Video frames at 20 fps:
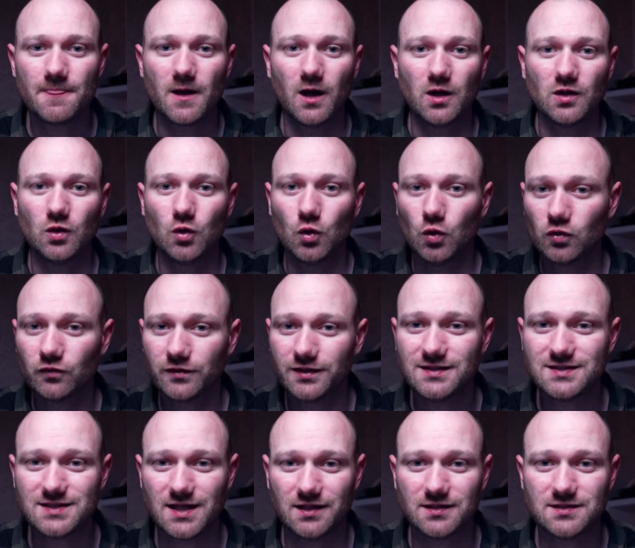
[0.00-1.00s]
are already
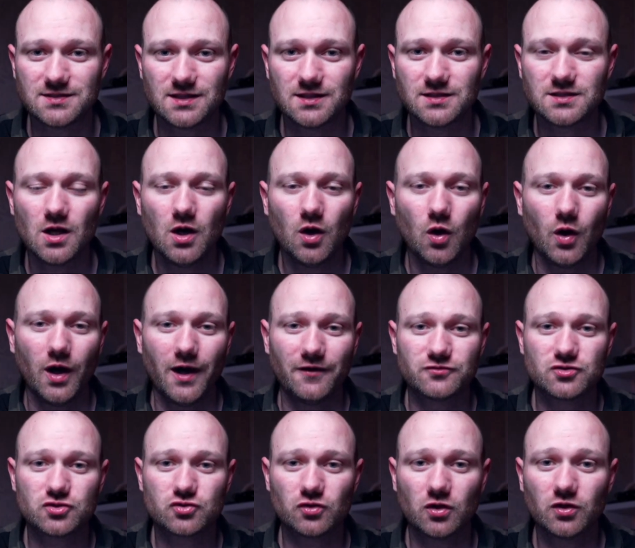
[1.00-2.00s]
tenanted or have
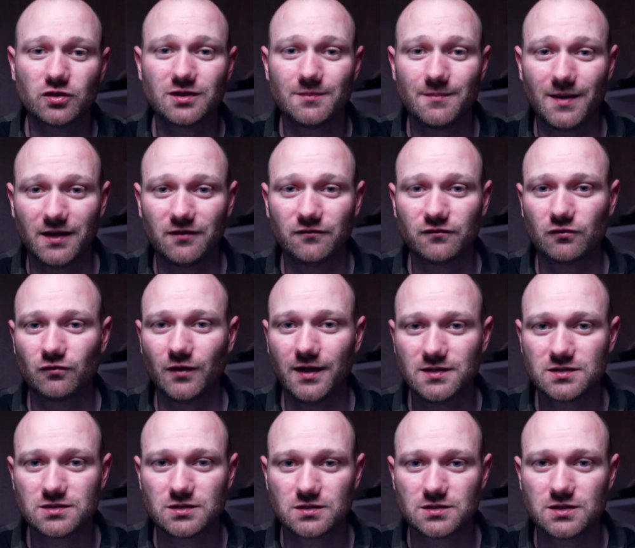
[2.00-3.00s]
strong demand for
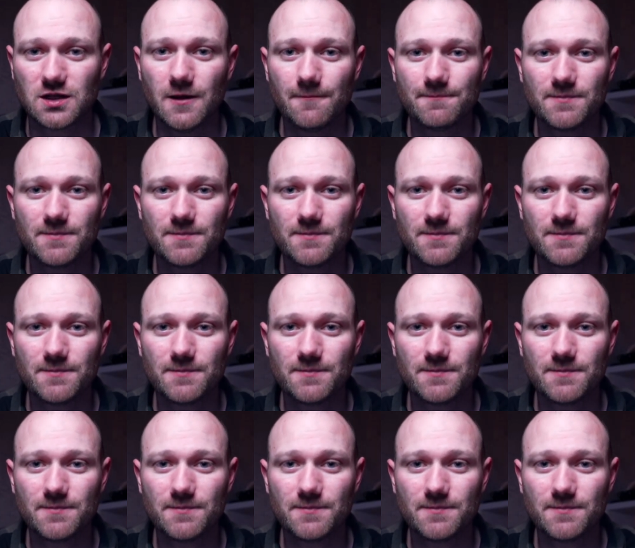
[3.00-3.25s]
renters,